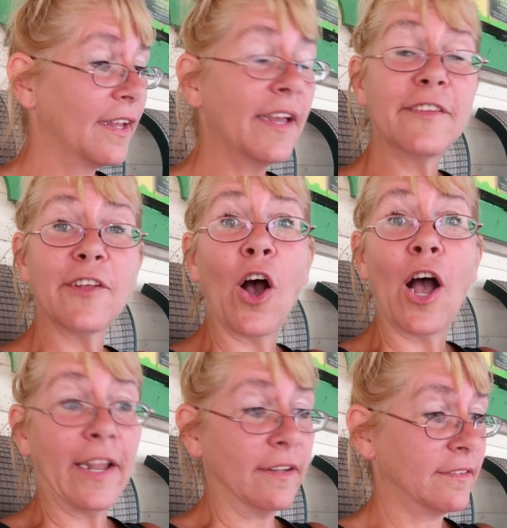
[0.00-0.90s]
It is
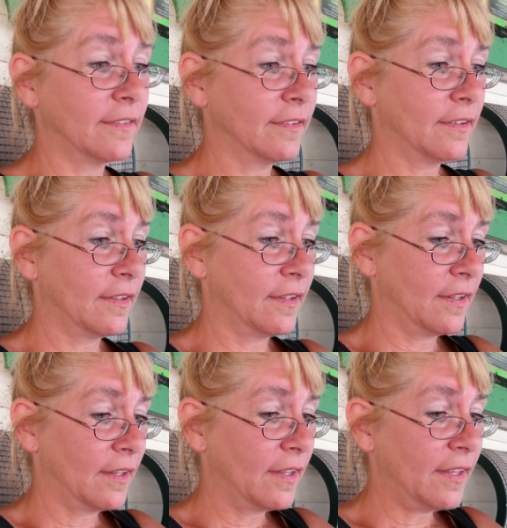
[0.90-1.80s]
on.
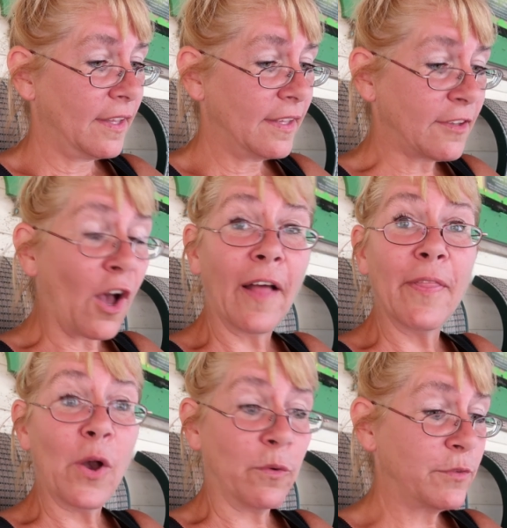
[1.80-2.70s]
It's on
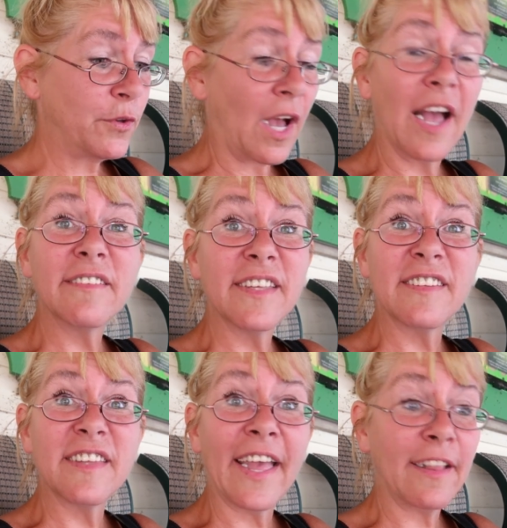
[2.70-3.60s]
though, you guys.
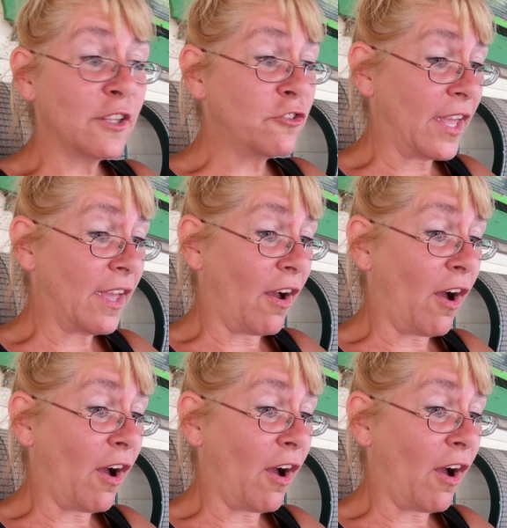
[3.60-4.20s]
It's like legit